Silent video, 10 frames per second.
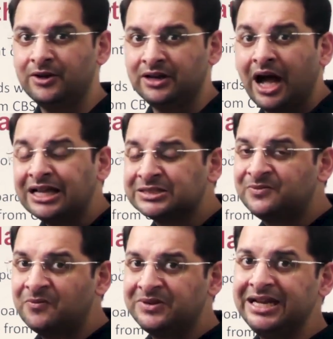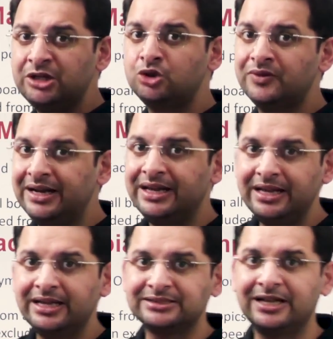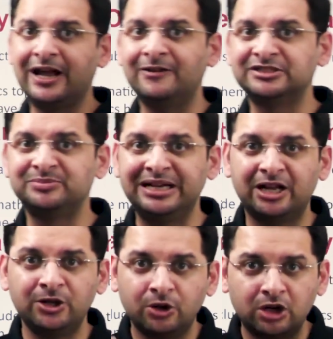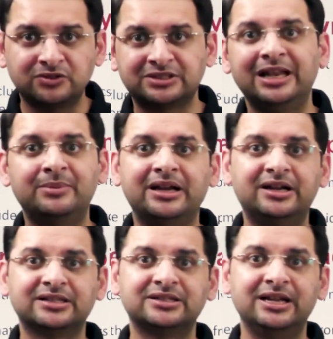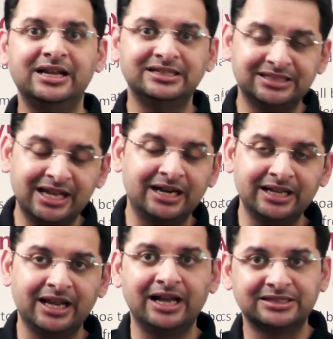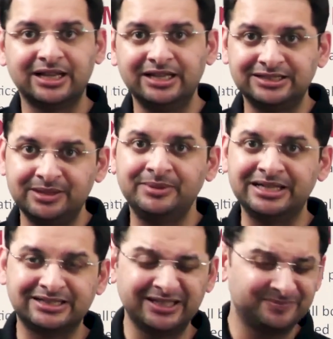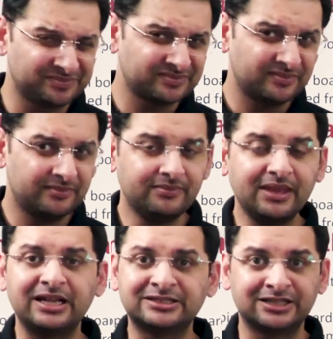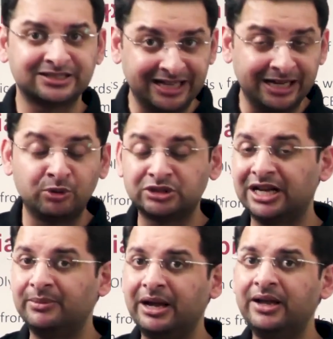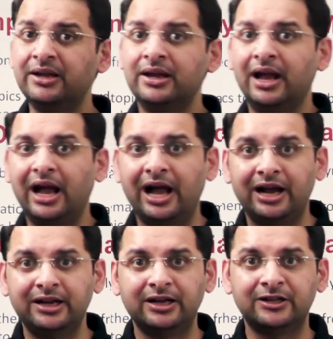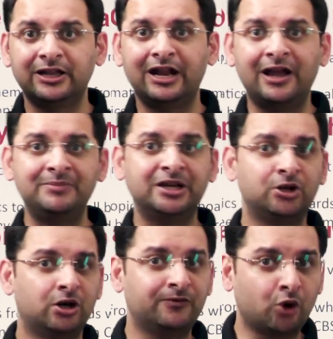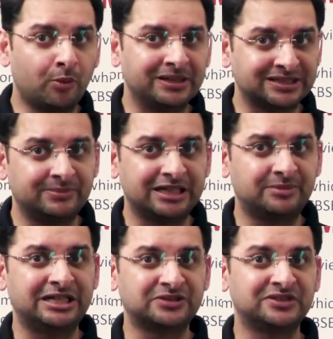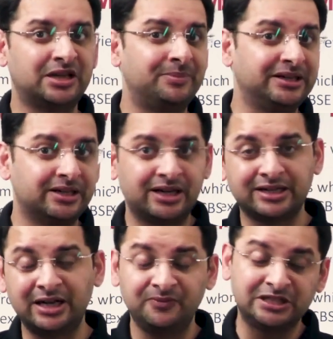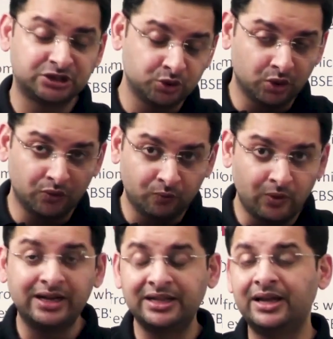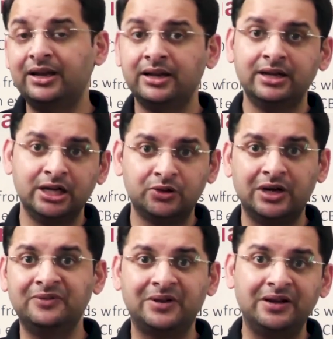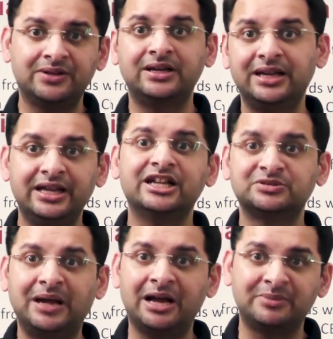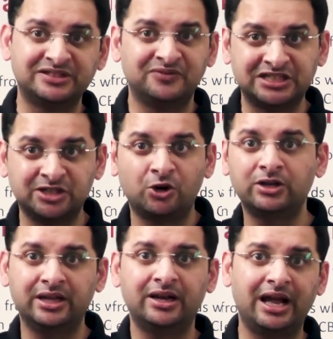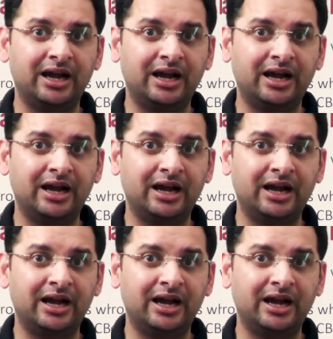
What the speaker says: Last 15 to 20 years, there has been a lot of syllabi reduction in NCERT, ISI, CBSE, state board syllabi. And there have been a lot of topics in mathematics which have been deducted, which were there 25, 30 years back, which are not there.